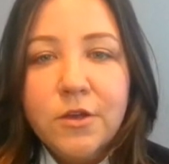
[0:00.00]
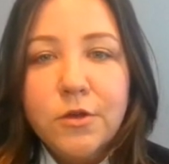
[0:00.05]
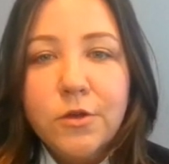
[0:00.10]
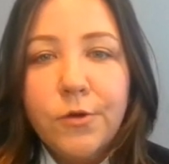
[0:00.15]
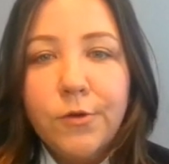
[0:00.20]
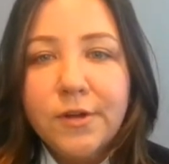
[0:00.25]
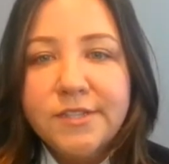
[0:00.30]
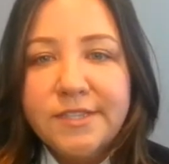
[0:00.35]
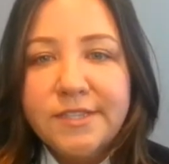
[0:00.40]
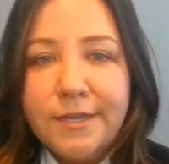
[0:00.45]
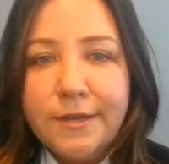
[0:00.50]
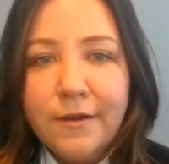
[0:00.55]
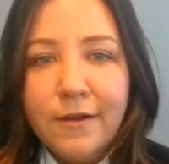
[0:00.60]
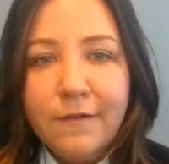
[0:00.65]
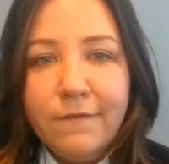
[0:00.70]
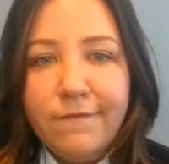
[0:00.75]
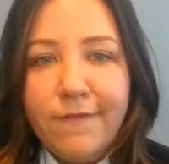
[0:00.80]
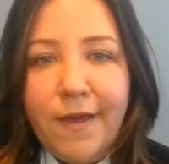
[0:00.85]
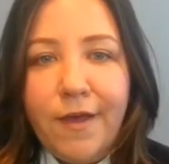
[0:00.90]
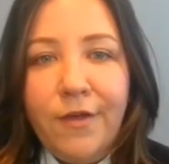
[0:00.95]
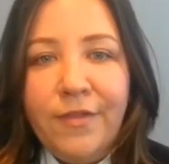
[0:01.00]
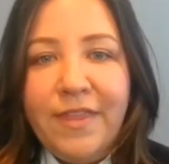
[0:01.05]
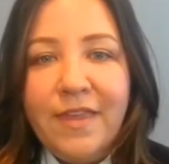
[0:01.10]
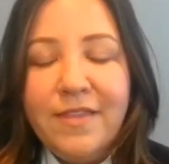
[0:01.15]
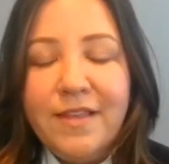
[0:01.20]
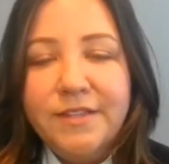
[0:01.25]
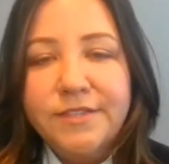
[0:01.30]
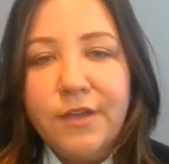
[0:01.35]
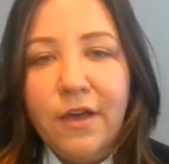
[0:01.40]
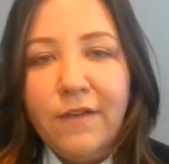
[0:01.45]
Courts here have found
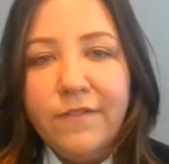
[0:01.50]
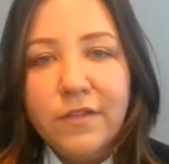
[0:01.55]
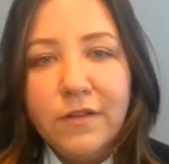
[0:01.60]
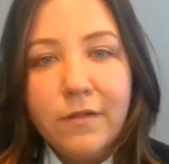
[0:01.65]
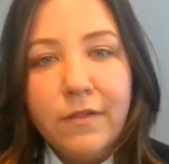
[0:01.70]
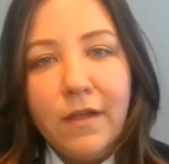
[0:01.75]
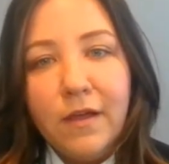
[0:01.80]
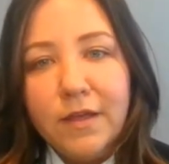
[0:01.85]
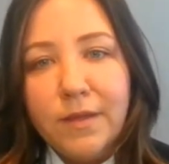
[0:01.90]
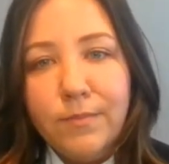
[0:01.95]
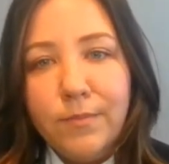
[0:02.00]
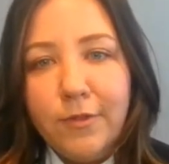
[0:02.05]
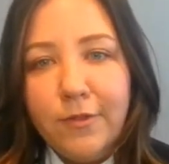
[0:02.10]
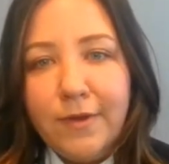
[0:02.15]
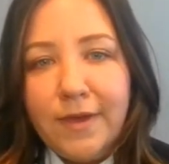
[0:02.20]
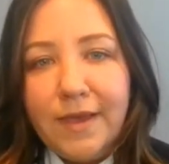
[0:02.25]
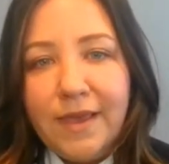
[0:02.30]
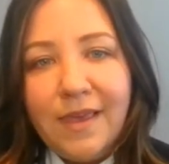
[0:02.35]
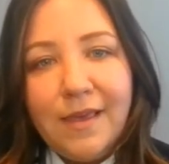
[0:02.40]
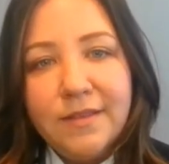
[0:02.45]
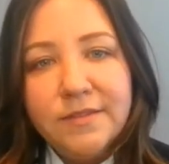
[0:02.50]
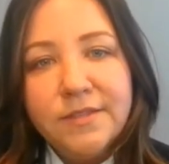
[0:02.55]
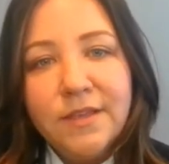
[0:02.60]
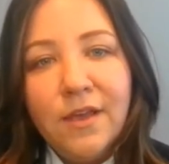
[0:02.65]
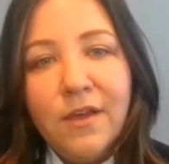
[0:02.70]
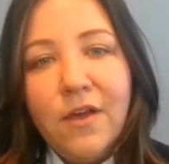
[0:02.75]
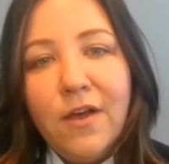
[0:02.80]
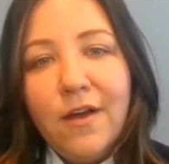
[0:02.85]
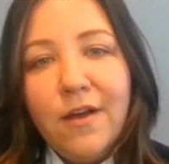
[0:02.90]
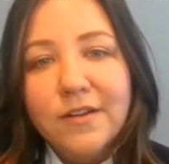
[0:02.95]
that these off-the-clock employees
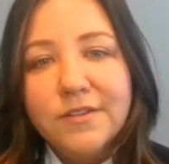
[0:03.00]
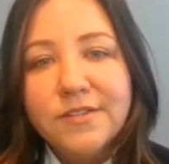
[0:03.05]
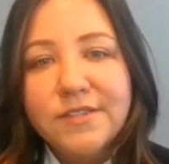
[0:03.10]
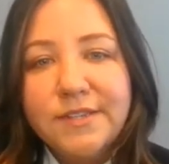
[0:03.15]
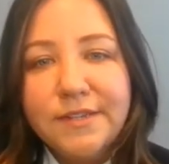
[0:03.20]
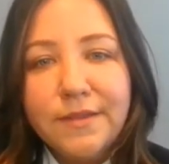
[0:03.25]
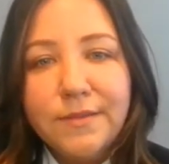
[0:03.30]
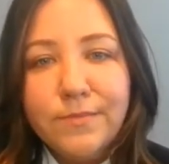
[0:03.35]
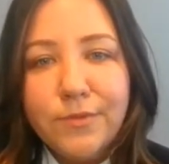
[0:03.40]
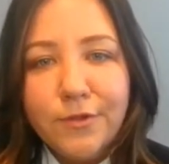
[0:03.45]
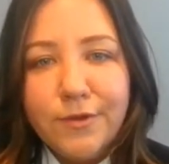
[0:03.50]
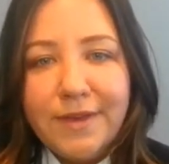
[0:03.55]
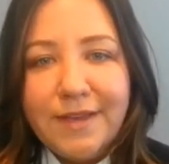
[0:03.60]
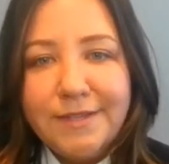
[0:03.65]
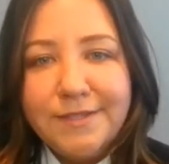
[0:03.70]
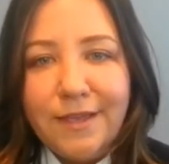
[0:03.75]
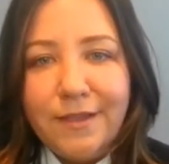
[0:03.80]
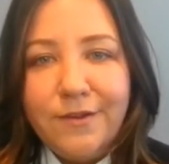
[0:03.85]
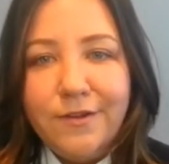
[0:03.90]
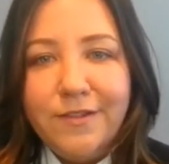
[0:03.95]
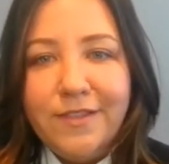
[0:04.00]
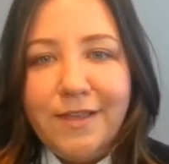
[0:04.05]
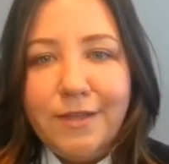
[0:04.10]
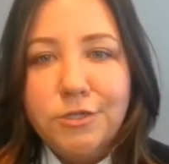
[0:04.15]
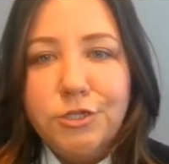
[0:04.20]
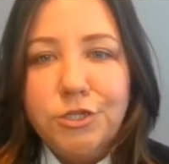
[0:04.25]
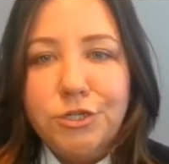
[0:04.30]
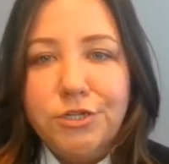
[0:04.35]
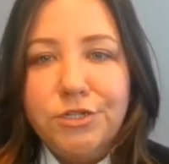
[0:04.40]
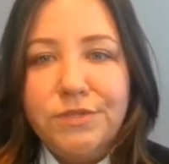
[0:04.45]
are still employees under
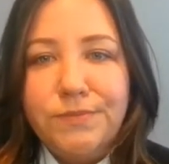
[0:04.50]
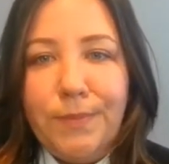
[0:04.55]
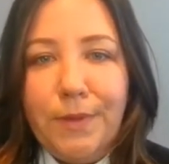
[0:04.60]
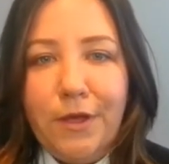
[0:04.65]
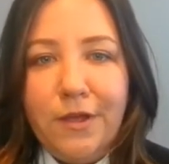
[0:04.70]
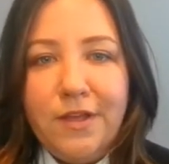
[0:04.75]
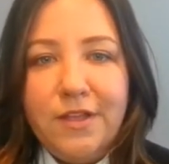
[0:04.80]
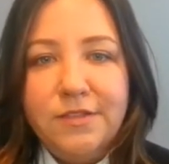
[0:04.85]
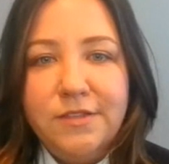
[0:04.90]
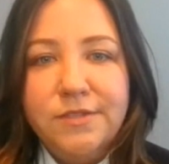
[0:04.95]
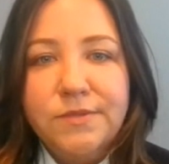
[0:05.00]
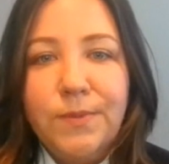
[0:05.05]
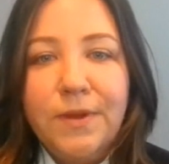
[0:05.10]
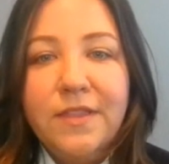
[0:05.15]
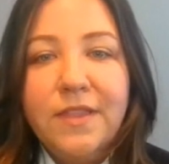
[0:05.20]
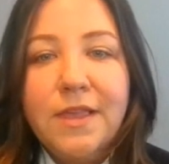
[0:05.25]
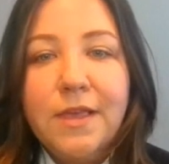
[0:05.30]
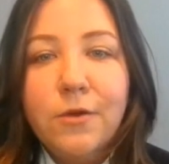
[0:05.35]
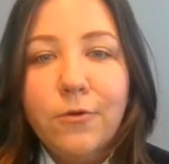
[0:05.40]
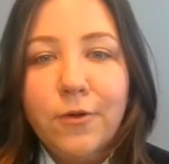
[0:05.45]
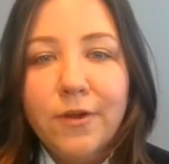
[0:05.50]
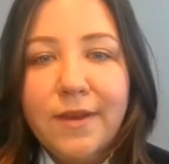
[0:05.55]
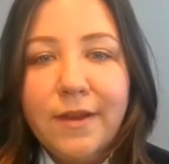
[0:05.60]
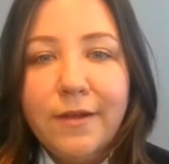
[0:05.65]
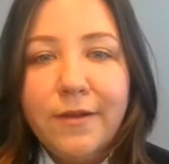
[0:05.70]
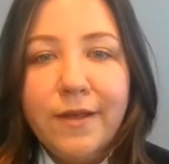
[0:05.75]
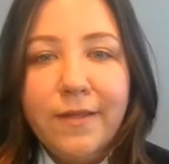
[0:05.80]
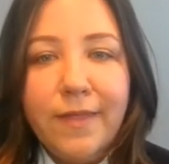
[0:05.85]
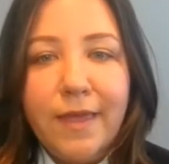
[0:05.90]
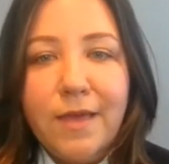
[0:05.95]
the insured's bonds, where the
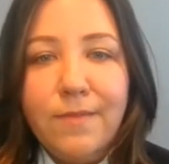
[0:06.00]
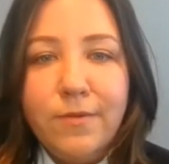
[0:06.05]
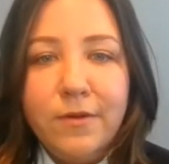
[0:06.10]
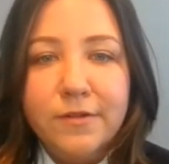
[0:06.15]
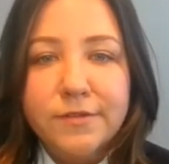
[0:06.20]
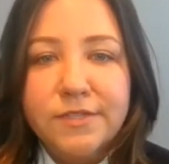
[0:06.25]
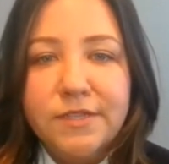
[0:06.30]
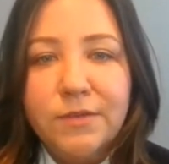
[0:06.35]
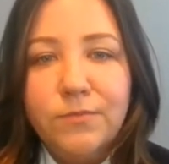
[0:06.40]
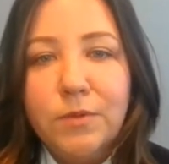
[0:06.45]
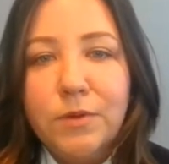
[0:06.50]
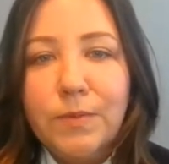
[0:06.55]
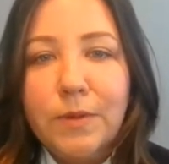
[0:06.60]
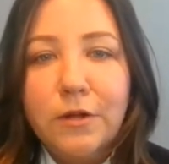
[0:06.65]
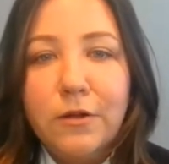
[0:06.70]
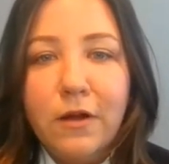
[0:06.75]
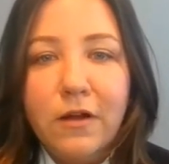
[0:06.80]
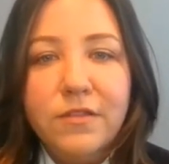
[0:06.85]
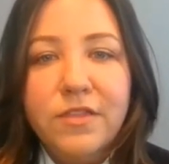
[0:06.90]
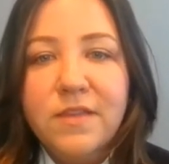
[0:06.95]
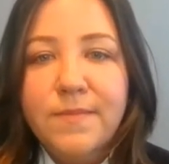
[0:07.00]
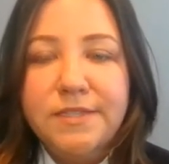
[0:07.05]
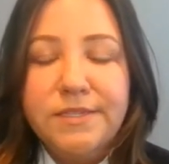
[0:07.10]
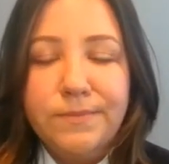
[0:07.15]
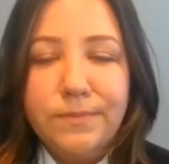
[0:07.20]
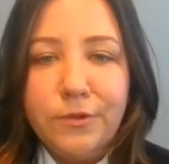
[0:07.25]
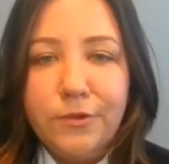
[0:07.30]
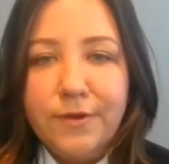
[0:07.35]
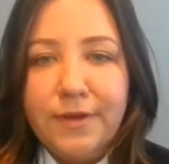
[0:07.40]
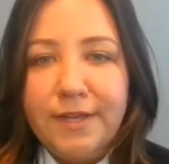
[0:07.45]
ordinary layperson would regard them
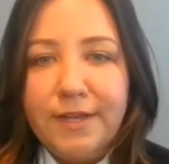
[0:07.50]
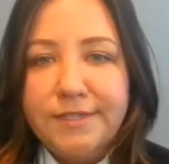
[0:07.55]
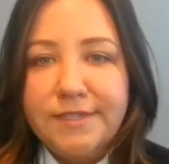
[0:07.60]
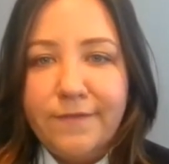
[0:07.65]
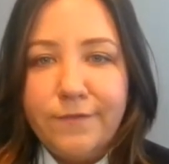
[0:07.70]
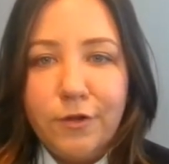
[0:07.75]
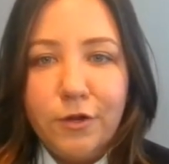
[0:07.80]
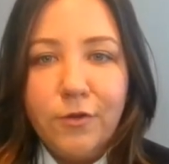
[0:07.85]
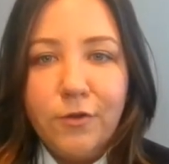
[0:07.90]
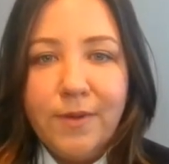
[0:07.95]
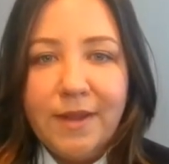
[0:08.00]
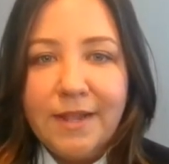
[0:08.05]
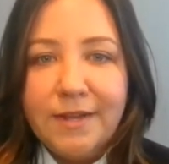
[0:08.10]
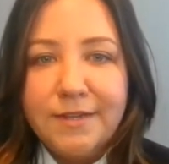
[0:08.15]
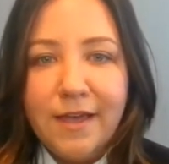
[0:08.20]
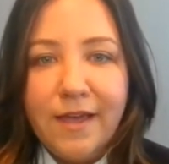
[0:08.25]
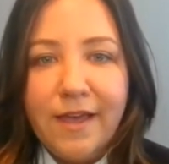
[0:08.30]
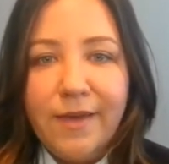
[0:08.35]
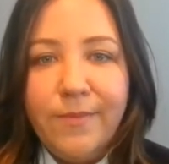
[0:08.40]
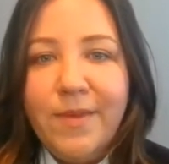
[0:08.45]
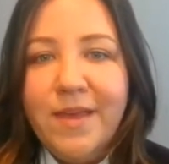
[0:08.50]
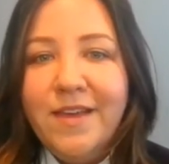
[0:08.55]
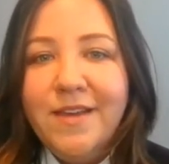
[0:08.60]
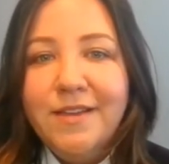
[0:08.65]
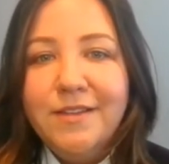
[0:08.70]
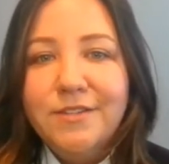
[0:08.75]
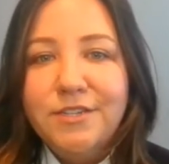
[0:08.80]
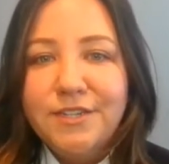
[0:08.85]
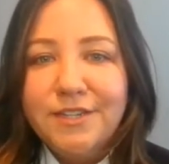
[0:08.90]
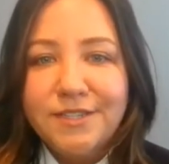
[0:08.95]
as employees after quitting time,
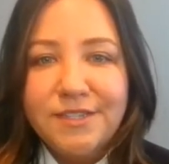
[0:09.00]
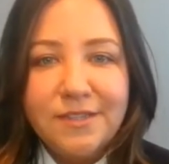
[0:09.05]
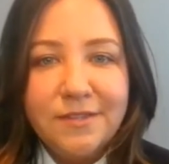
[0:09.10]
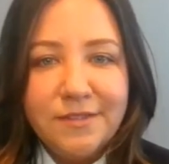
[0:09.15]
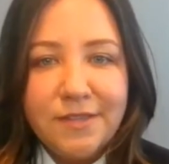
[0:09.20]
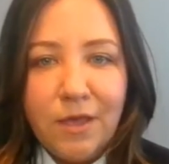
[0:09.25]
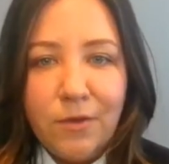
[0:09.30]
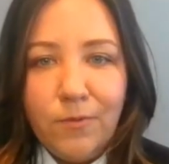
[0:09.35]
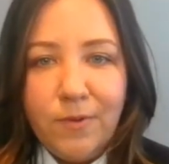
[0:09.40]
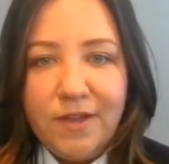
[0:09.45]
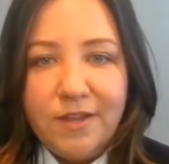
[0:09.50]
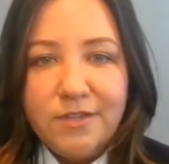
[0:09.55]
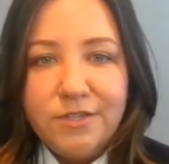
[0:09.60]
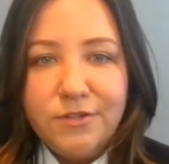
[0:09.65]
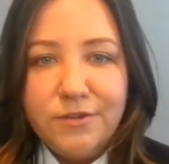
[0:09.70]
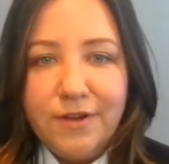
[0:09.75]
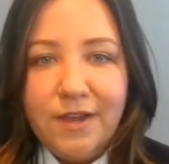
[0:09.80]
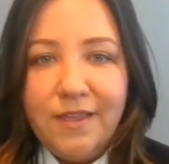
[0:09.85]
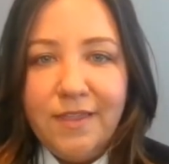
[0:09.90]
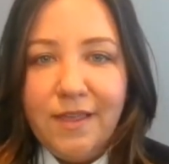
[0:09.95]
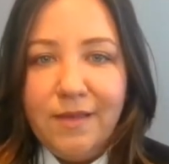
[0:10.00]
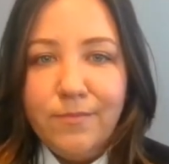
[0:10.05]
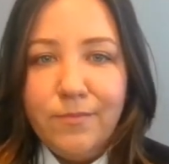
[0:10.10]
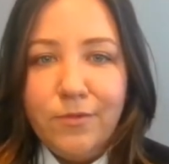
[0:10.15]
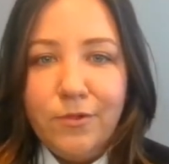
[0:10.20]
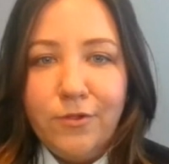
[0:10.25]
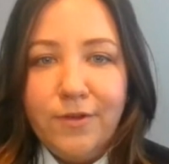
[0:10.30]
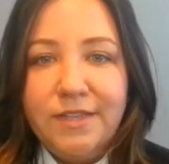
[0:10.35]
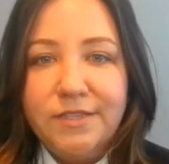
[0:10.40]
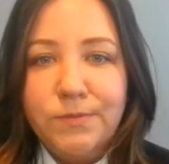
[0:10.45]
just as they would during the
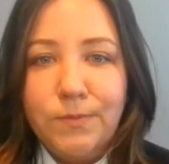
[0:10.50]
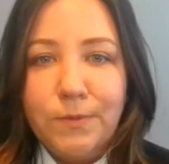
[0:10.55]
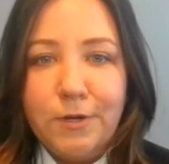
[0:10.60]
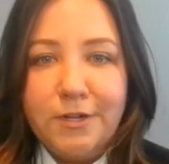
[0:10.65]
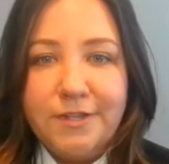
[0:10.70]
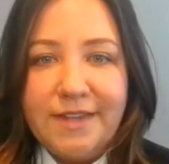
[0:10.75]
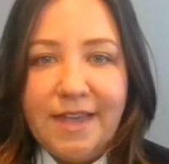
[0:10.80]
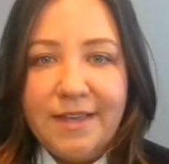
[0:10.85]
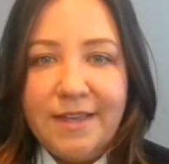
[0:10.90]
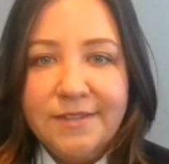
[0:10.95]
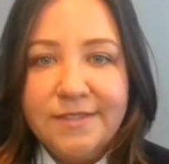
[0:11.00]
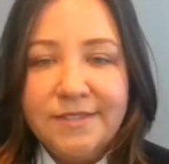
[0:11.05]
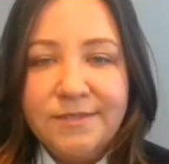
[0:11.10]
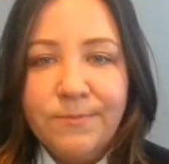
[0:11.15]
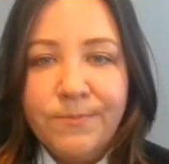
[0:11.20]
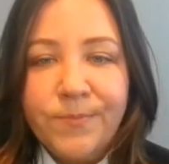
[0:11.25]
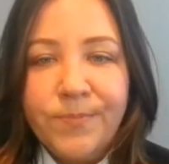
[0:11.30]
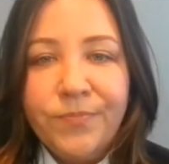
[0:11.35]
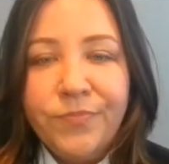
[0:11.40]
employee's workdays.